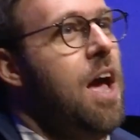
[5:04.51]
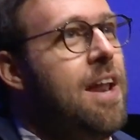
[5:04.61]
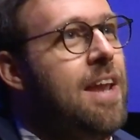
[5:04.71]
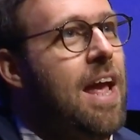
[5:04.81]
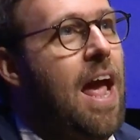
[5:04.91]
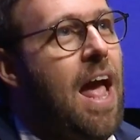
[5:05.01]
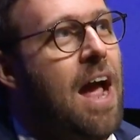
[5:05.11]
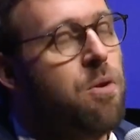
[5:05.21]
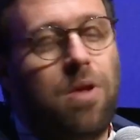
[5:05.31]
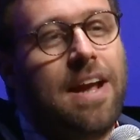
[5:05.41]
and
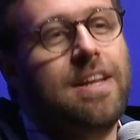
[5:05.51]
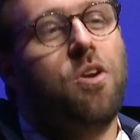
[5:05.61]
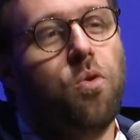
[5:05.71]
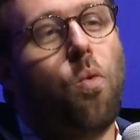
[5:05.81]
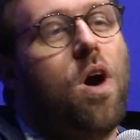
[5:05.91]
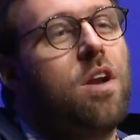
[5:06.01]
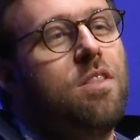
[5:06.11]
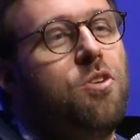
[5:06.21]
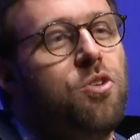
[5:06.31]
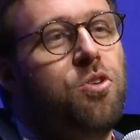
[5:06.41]
I didn't
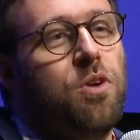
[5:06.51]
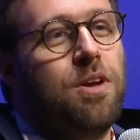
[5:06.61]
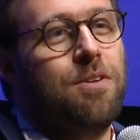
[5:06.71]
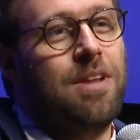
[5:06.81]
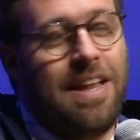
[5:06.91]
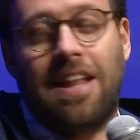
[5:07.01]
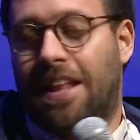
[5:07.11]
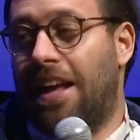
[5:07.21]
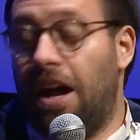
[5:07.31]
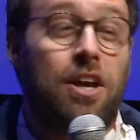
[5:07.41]
want to do
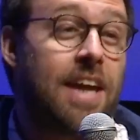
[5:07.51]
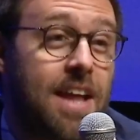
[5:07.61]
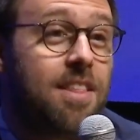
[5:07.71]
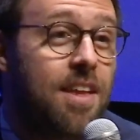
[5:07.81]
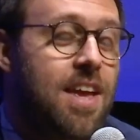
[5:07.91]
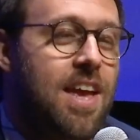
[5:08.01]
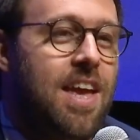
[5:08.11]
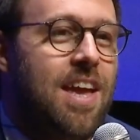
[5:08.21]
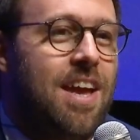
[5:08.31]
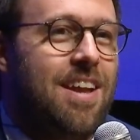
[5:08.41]
again.
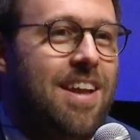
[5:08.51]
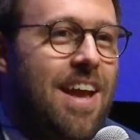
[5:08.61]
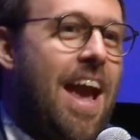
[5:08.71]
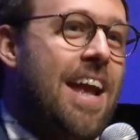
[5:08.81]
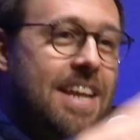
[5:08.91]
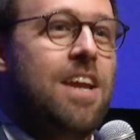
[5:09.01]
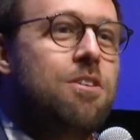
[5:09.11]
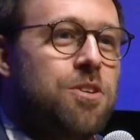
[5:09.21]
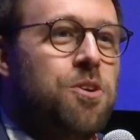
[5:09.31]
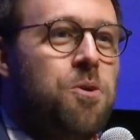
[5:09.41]
80
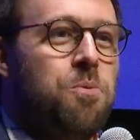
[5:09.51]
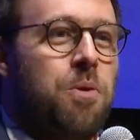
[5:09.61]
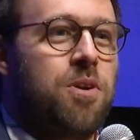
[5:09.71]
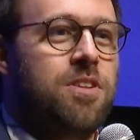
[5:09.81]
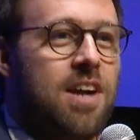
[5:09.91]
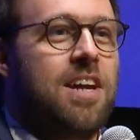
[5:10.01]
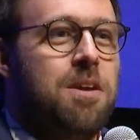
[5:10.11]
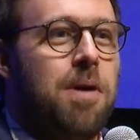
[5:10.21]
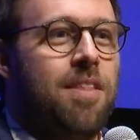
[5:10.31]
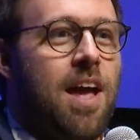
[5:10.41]
years ago, we were talking
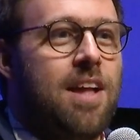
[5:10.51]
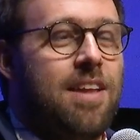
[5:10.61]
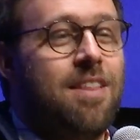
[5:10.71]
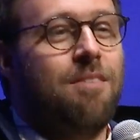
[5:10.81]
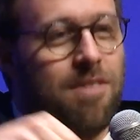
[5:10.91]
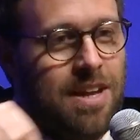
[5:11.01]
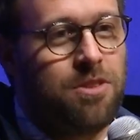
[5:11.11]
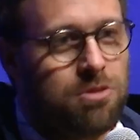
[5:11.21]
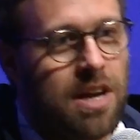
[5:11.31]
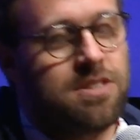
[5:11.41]
about that, and in
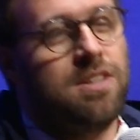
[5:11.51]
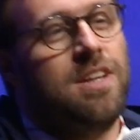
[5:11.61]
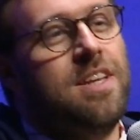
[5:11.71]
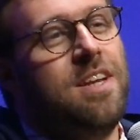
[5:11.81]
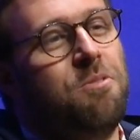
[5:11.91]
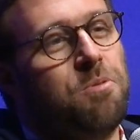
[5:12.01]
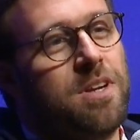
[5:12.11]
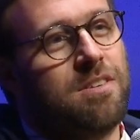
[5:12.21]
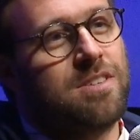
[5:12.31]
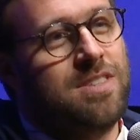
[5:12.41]
2018,
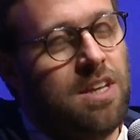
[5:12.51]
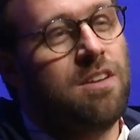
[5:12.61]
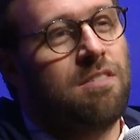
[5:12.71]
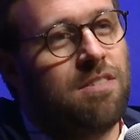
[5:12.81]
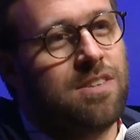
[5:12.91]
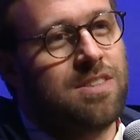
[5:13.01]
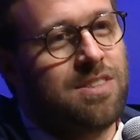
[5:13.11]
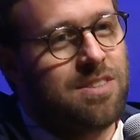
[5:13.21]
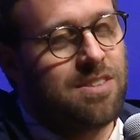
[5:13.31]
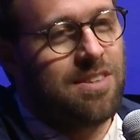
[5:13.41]
we're still
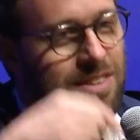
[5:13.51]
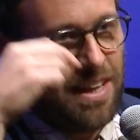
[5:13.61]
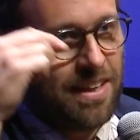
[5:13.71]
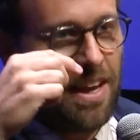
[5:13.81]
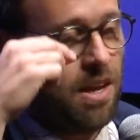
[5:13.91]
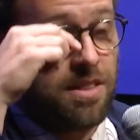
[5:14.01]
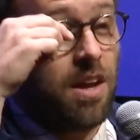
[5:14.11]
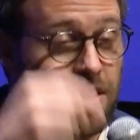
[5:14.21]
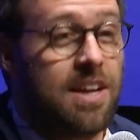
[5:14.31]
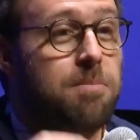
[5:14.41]

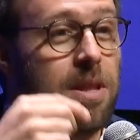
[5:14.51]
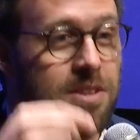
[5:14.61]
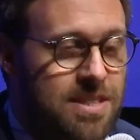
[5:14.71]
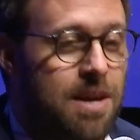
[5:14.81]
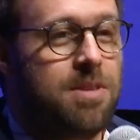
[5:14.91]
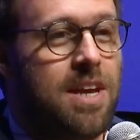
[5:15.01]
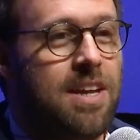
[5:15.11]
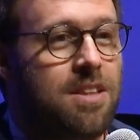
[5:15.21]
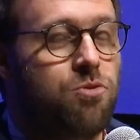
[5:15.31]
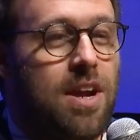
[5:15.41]
talking about the same
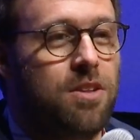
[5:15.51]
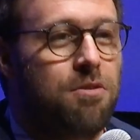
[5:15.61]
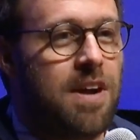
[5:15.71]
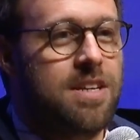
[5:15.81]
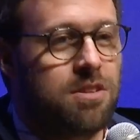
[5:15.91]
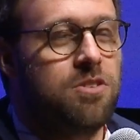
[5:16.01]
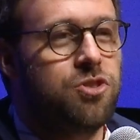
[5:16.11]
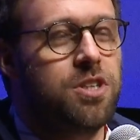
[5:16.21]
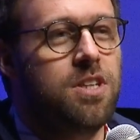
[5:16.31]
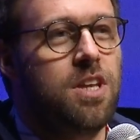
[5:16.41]
thing and trying to find
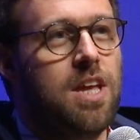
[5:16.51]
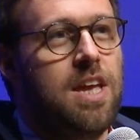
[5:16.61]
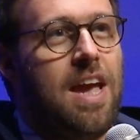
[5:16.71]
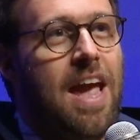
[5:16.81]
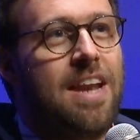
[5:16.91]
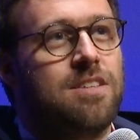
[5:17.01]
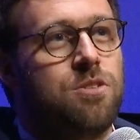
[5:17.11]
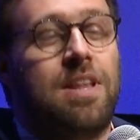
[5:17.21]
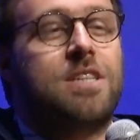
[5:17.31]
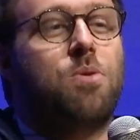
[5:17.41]
solution. And
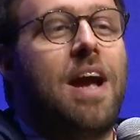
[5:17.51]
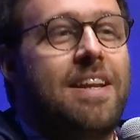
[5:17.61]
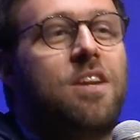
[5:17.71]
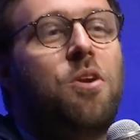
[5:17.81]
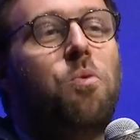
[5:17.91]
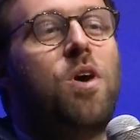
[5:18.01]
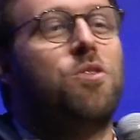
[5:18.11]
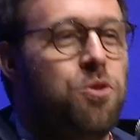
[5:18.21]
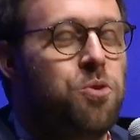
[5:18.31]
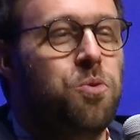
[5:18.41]
so that's why I didn't
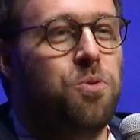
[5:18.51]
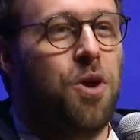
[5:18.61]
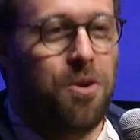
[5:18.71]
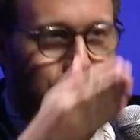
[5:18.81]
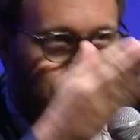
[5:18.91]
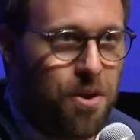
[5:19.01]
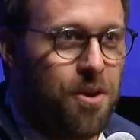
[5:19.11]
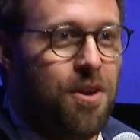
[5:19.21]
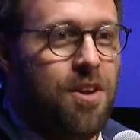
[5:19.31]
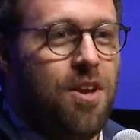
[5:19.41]
want to do a